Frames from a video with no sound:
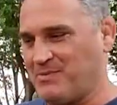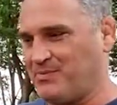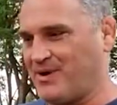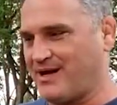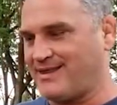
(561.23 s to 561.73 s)

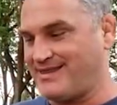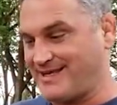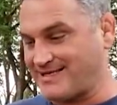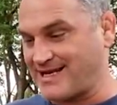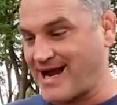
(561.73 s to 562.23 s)
But
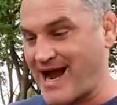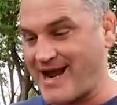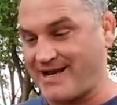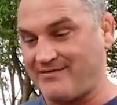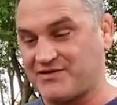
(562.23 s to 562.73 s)
this
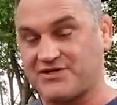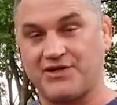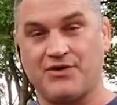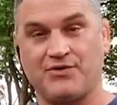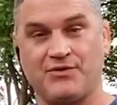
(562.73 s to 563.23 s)
kind of
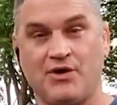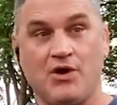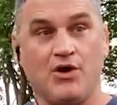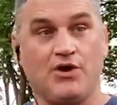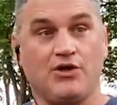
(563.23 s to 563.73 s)
stone
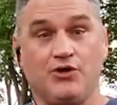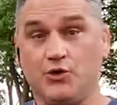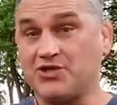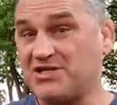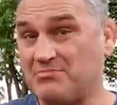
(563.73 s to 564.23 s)

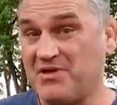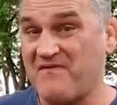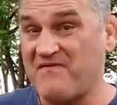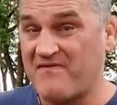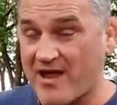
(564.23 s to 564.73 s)
used to be
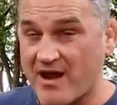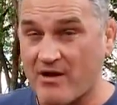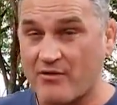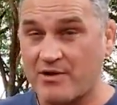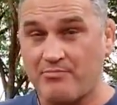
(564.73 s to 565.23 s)

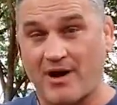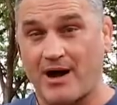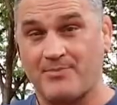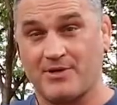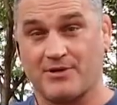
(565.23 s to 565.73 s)
very
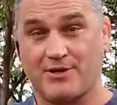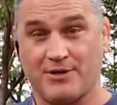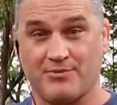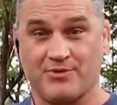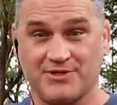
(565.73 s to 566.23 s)
popular here
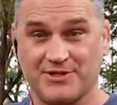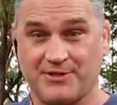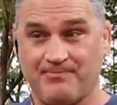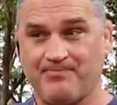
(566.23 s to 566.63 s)
in Brazil.